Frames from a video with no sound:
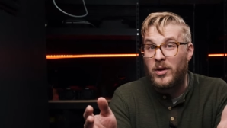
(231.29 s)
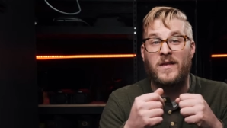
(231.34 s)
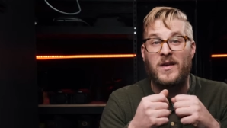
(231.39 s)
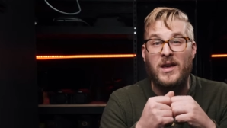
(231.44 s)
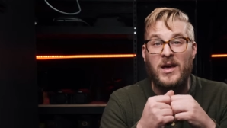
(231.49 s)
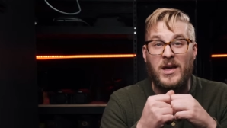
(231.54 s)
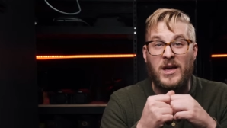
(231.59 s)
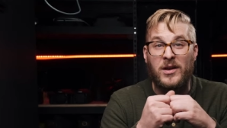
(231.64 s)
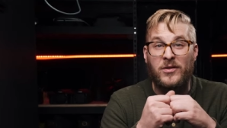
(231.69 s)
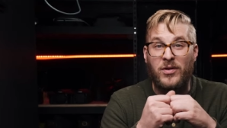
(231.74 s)

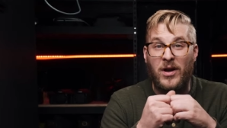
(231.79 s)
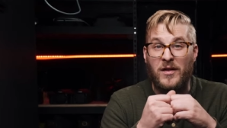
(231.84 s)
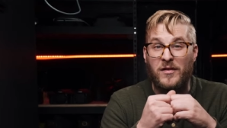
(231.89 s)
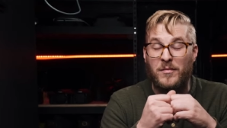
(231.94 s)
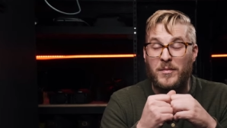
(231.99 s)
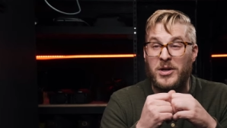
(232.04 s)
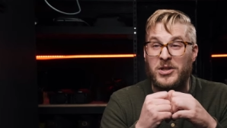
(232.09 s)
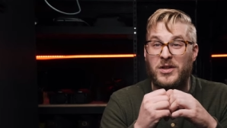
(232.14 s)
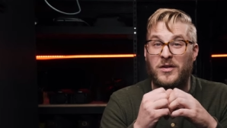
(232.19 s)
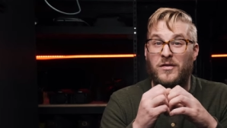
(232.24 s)
the
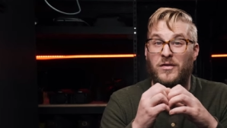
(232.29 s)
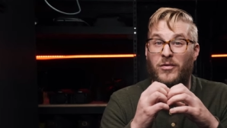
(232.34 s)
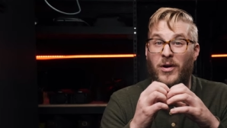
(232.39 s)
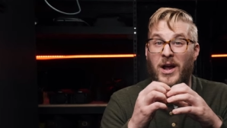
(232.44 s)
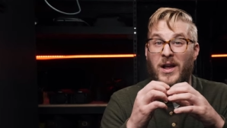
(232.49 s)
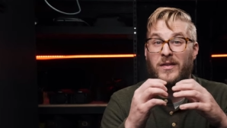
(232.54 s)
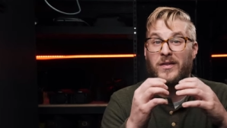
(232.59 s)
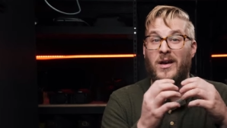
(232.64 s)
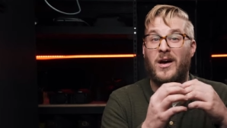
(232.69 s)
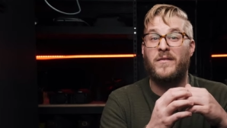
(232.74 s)
transmission
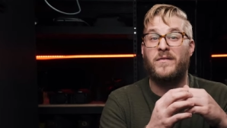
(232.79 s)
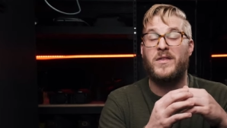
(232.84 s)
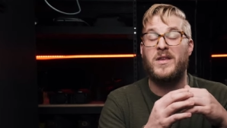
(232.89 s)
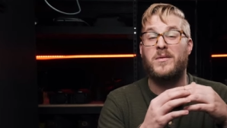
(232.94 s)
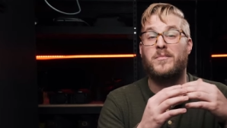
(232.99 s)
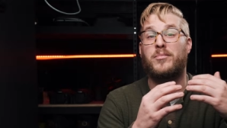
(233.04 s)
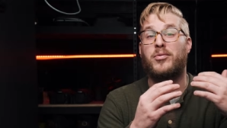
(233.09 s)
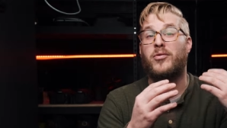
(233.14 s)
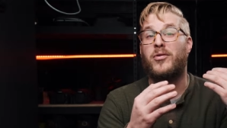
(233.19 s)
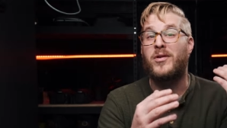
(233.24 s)
strength of
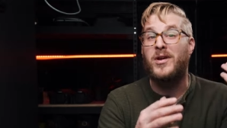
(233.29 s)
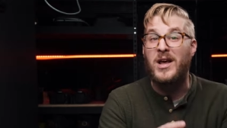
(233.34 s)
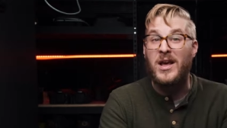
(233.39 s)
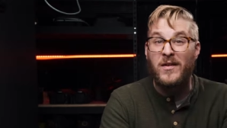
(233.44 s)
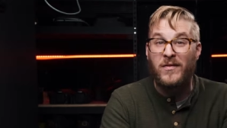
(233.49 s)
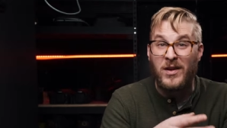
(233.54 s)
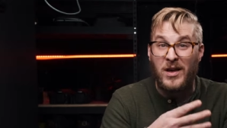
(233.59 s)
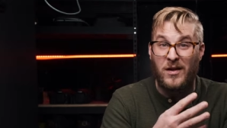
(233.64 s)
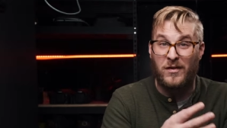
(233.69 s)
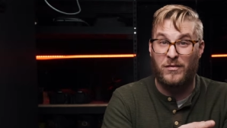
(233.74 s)
the
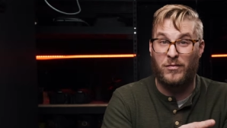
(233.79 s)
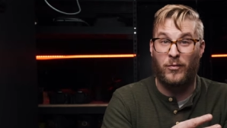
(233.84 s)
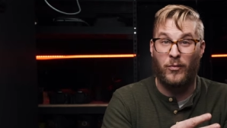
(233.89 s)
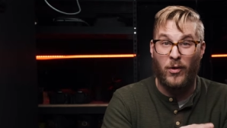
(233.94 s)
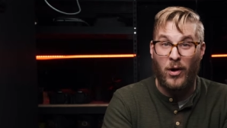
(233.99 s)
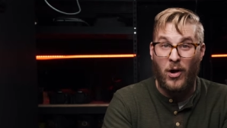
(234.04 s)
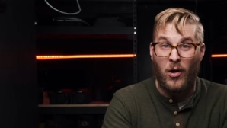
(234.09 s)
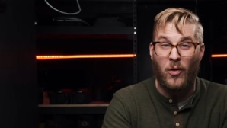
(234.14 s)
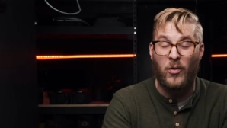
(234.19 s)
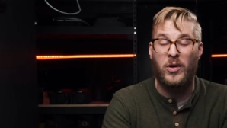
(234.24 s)
previous
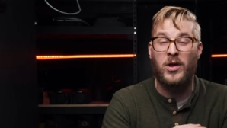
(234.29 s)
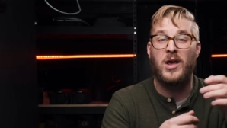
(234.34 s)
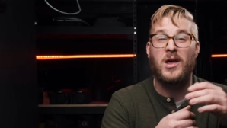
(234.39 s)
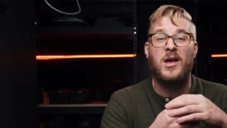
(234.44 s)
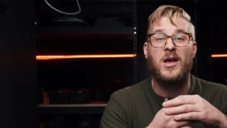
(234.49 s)
Rode.